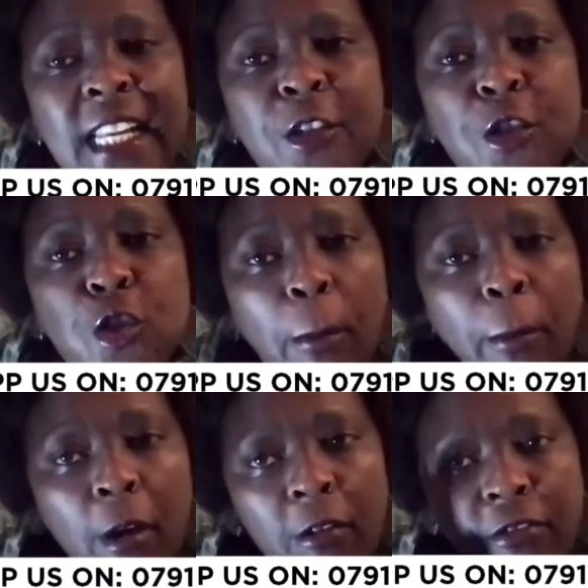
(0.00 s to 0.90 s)
drop
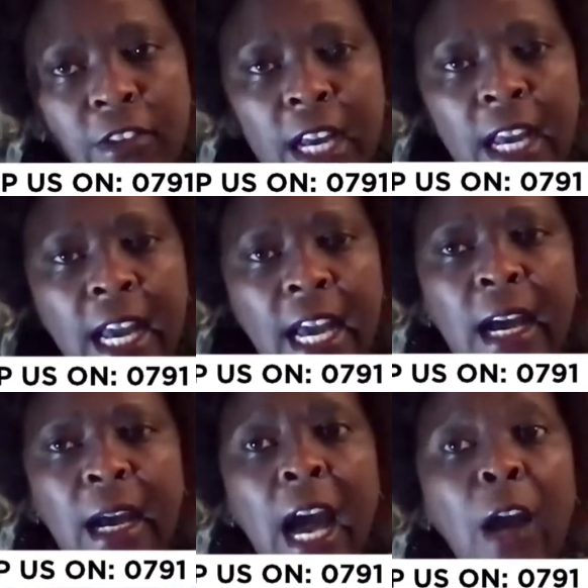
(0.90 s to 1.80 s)
off
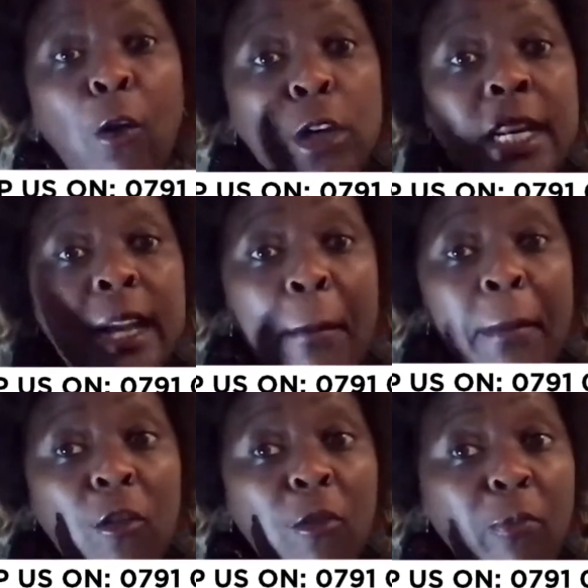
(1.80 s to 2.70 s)
a good number
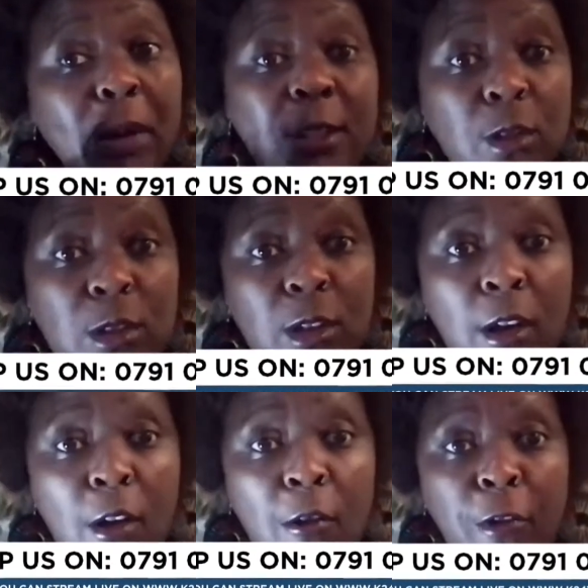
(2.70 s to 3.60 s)
of persons
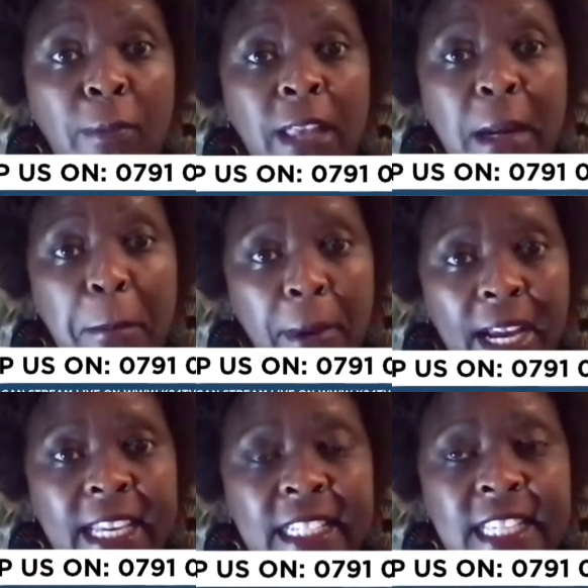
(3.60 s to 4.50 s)
from that
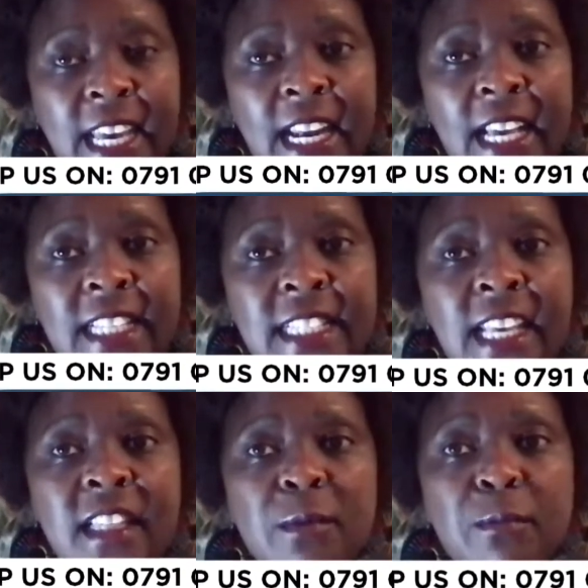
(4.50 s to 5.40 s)
bracket. And I say
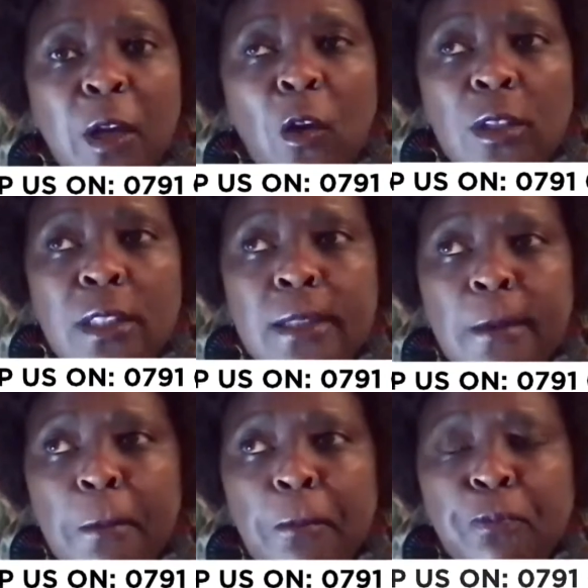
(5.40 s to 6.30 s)
this because
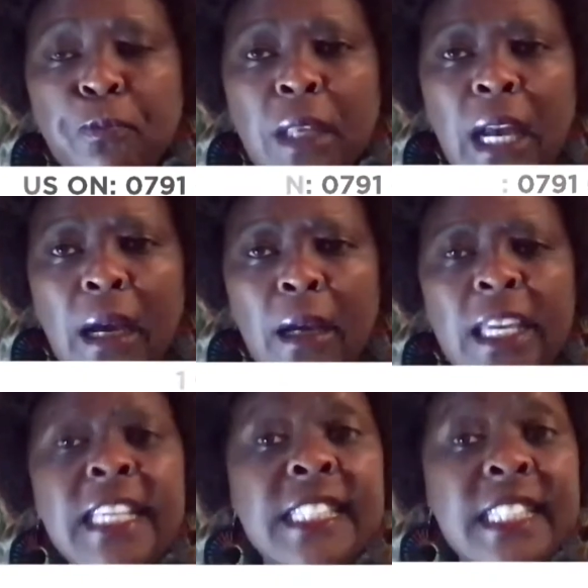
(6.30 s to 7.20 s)

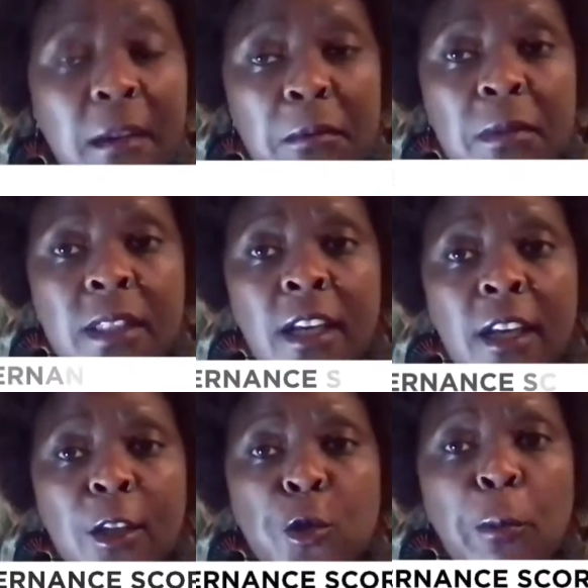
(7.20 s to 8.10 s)
he seems
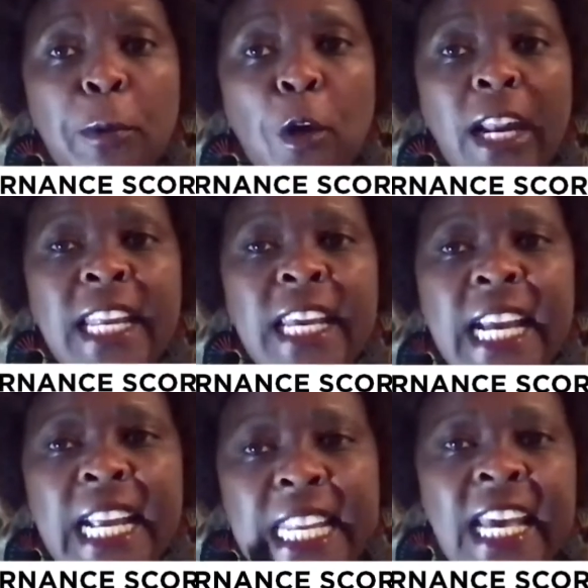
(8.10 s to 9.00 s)
to be
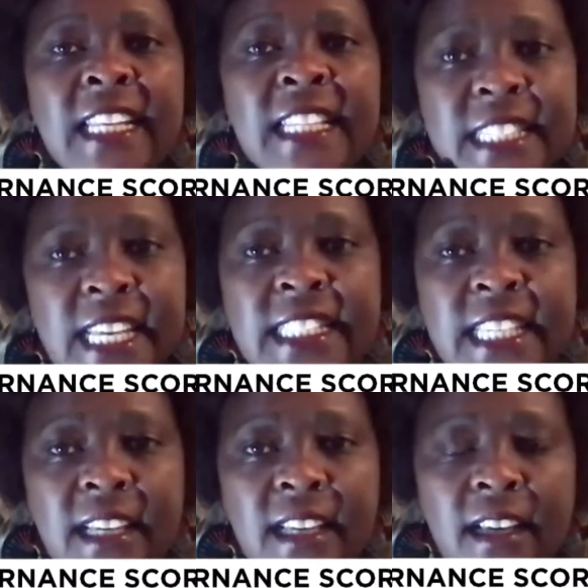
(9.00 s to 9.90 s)
clearly
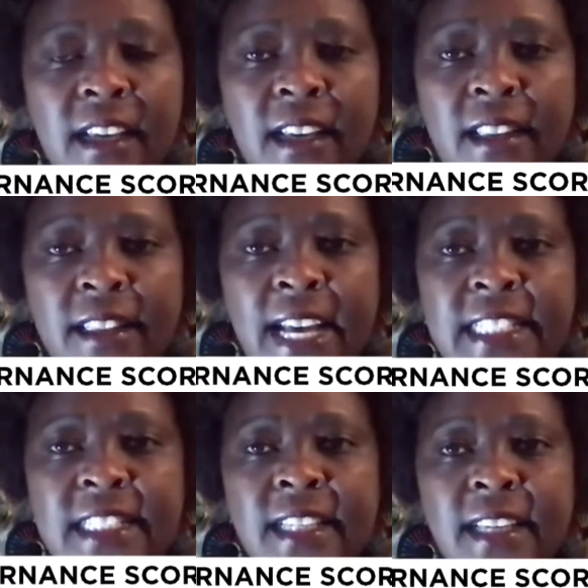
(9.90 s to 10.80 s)
stating
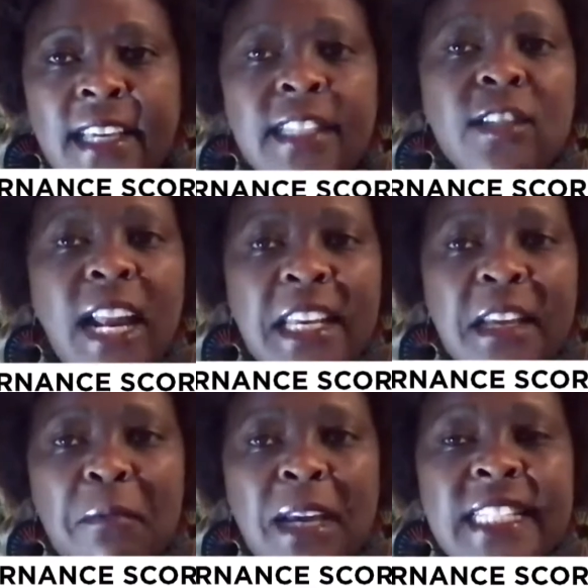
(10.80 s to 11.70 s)
that his
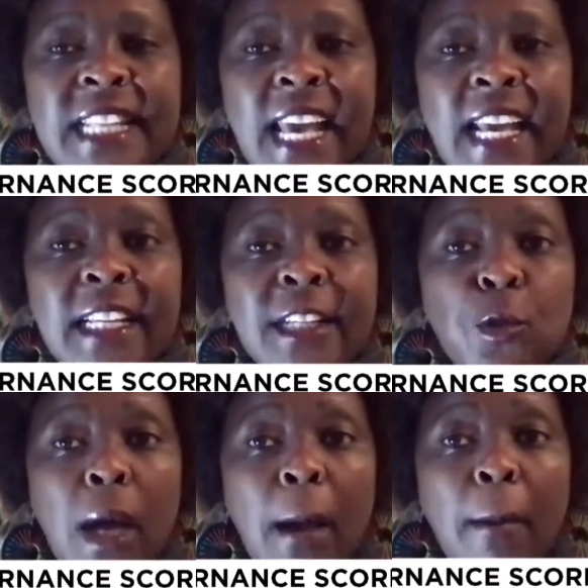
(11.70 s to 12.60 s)
running mate is likely to
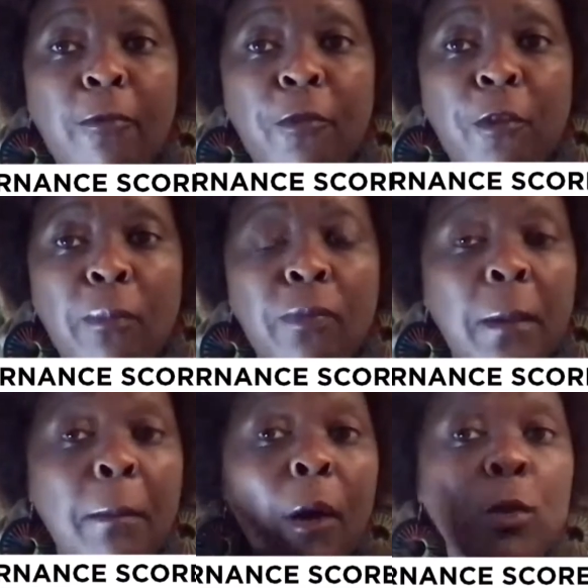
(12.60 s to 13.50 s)
come from the
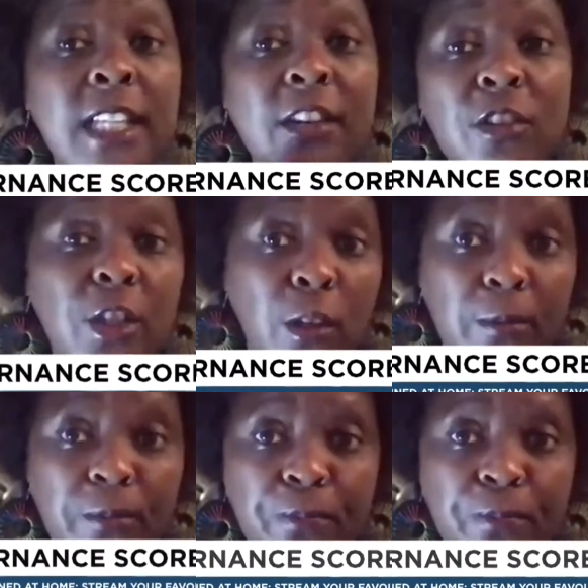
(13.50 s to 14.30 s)
mountain region.